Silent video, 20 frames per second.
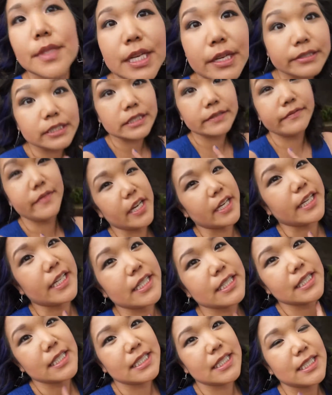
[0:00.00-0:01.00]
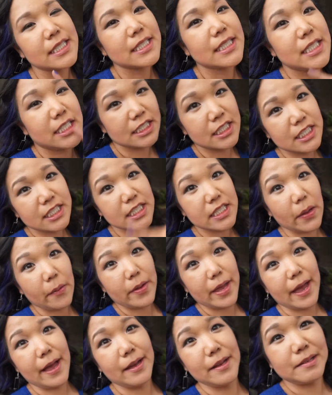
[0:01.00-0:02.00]
he was in Vegas.
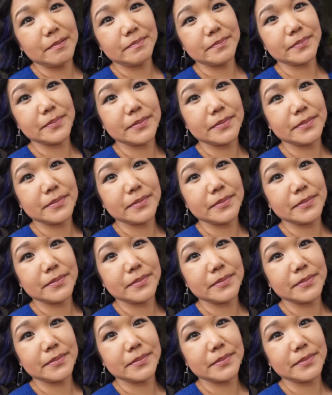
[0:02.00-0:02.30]
So yeah.